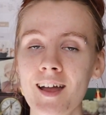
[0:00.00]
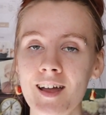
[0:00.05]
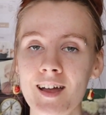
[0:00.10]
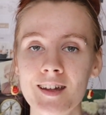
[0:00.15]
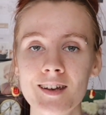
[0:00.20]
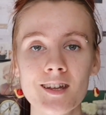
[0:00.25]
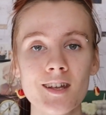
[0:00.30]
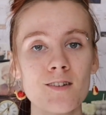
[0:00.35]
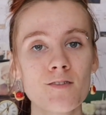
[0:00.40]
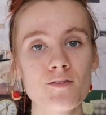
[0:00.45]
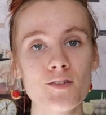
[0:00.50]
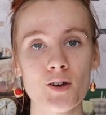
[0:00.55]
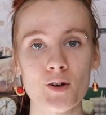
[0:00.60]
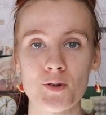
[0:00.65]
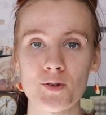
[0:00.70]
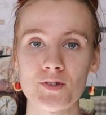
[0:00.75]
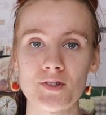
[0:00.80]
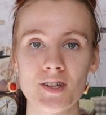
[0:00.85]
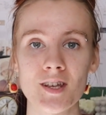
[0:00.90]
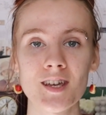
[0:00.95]
any of
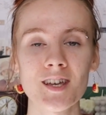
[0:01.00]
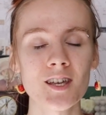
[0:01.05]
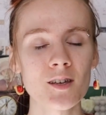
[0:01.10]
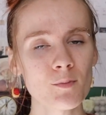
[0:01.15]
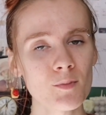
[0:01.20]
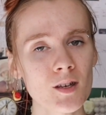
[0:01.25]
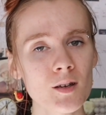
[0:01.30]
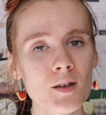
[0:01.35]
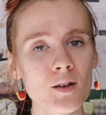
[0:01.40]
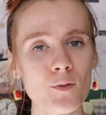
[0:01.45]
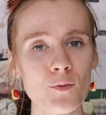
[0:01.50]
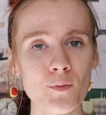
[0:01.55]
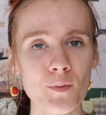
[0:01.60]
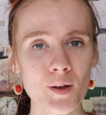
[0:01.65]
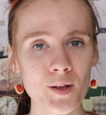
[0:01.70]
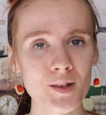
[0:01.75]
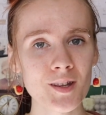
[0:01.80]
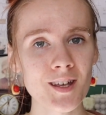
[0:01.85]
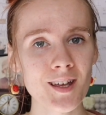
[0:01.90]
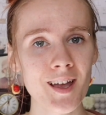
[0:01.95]
those, it can be
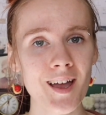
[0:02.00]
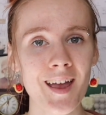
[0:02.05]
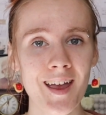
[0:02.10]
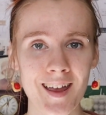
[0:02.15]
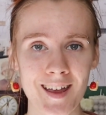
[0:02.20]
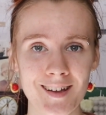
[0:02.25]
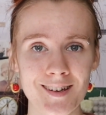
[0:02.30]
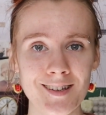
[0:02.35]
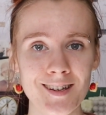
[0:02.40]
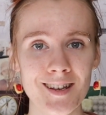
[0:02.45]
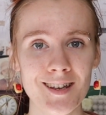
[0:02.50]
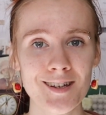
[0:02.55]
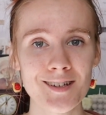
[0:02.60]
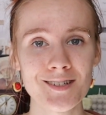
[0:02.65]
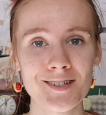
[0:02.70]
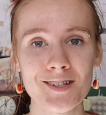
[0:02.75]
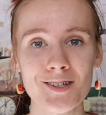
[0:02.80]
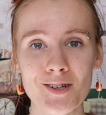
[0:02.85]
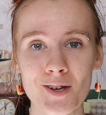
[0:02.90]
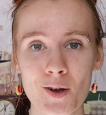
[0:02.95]
really handy
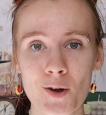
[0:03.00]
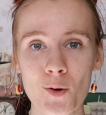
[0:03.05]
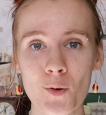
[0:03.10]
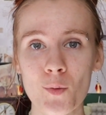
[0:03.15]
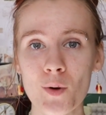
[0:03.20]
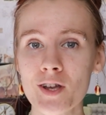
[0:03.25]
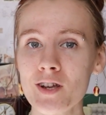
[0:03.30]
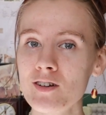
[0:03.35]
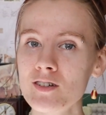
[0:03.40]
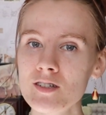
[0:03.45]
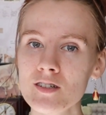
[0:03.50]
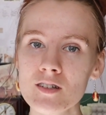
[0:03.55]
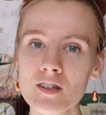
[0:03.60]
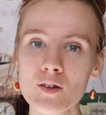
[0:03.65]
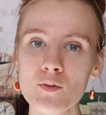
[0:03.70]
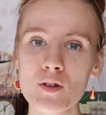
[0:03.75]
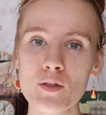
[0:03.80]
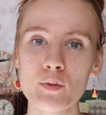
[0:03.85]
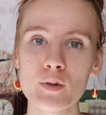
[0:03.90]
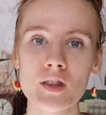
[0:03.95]
to know what you're
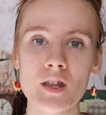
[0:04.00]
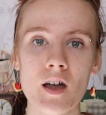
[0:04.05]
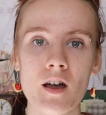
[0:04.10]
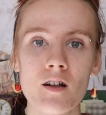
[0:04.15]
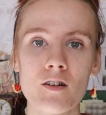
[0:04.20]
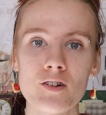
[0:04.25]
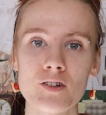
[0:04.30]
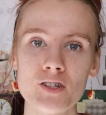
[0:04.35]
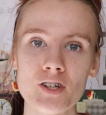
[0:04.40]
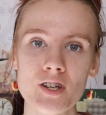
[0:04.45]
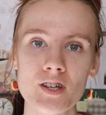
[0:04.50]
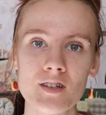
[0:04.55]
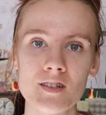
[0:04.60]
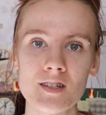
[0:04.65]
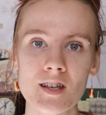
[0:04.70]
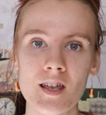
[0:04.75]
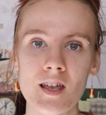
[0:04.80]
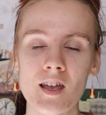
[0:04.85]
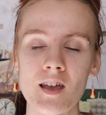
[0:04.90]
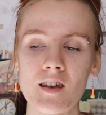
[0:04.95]
dealing with
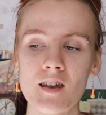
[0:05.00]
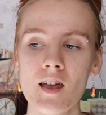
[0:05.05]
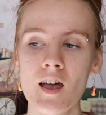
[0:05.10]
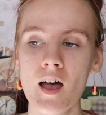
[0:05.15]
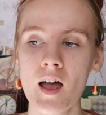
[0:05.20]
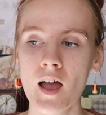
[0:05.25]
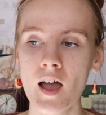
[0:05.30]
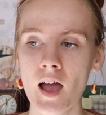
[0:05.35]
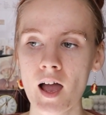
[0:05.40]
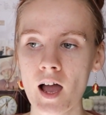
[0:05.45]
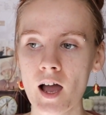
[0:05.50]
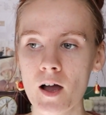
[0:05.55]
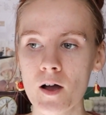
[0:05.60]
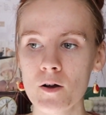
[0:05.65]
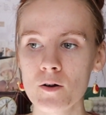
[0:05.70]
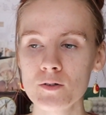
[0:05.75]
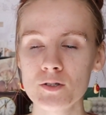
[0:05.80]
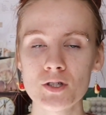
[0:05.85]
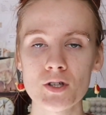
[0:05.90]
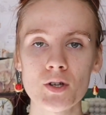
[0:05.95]
allergies and
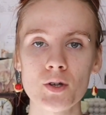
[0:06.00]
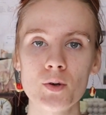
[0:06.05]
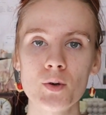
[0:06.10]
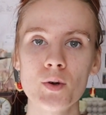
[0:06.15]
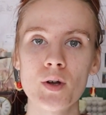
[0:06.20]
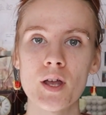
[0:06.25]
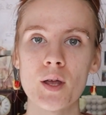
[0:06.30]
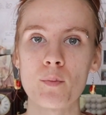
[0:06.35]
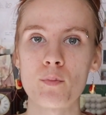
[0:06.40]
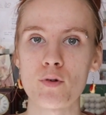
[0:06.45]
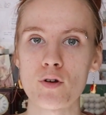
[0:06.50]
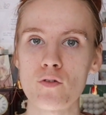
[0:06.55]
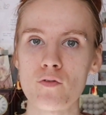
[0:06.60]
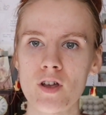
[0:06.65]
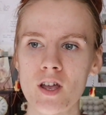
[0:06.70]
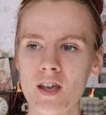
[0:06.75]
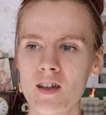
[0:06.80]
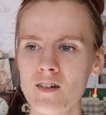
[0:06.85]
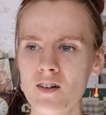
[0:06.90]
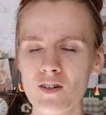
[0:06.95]
how to improve
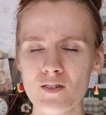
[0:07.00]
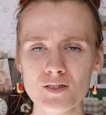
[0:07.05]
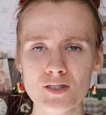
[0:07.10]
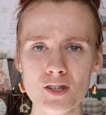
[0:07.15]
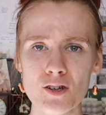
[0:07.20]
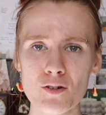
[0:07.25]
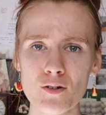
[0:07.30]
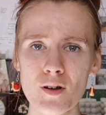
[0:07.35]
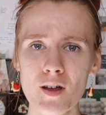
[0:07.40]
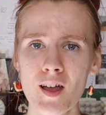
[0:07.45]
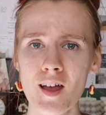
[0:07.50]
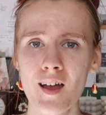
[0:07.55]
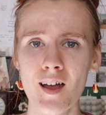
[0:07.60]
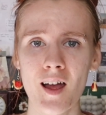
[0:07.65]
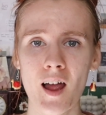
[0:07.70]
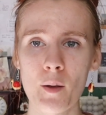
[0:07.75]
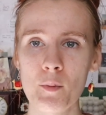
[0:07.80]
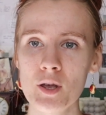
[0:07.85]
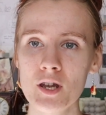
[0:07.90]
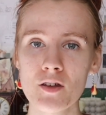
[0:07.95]
it. And also,
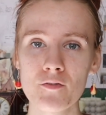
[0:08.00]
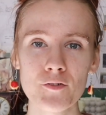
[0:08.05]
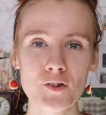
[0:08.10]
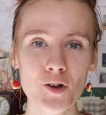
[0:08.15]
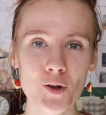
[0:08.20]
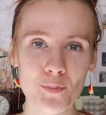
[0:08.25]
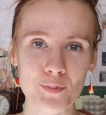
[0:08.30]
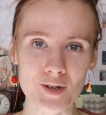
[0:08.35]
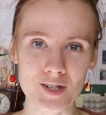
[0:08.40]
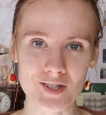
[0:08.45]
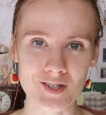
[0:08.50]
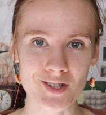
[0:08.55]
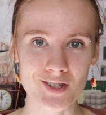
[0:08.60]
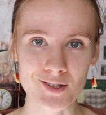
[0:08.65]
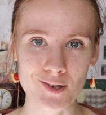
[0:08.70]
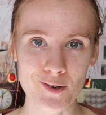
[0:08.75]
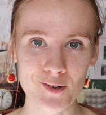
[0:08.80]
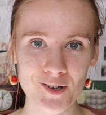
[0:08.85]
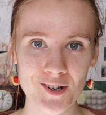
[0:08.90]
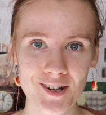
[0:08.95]
I mean, if you're a
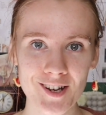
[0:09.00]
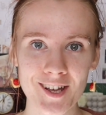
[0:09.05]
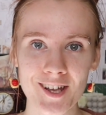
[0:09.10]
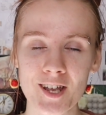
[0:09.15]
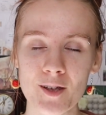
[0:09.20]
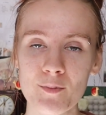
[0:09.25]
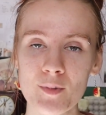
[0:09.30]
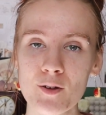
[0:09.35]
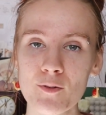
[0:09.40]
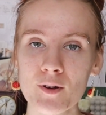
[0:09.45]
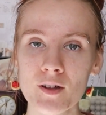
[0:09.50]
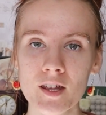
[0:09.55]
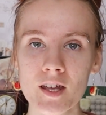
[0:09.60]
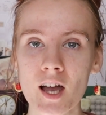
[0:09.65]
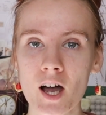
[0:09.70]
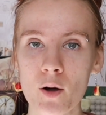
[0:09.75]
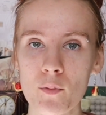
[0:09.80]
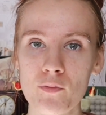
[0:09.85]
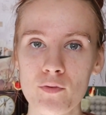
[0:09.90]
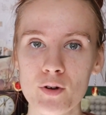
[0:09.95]
business owner, it can be really
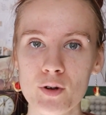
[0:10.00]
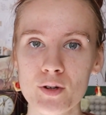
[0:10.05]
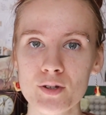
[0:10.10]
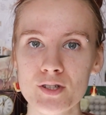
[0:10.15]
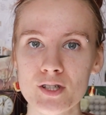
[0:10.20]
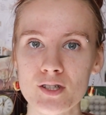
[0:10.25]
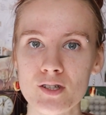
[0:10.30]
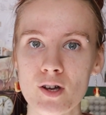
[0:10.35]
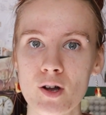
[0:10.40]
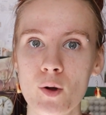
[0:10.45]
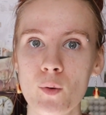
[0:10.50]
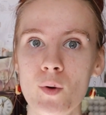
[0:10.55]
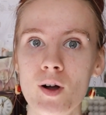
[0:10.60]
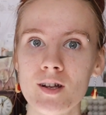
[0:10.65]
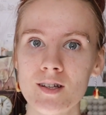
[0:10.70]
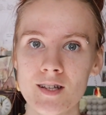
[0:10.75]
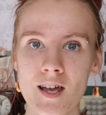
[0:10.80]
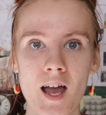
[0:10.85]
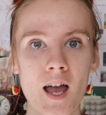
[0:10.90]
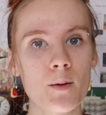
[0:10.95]
helpful to know
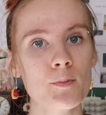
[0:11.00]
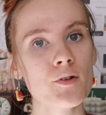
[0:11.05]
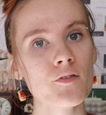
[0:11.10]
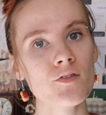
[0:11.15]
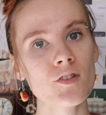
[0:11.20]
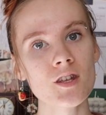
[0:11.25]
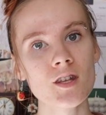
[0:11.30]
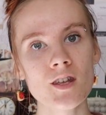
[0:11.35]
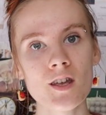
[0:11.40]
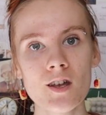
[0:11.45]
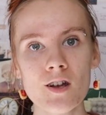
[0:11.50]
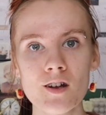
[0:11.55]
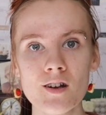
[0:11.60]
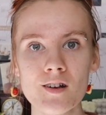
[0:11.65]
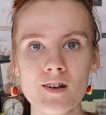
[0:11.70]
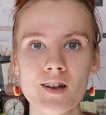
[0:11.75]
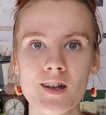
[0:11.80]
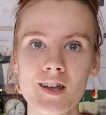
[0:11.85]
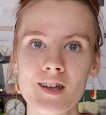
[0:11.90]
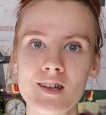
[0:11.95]
what time of the
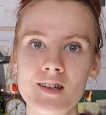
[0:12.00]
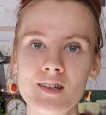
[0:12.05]
year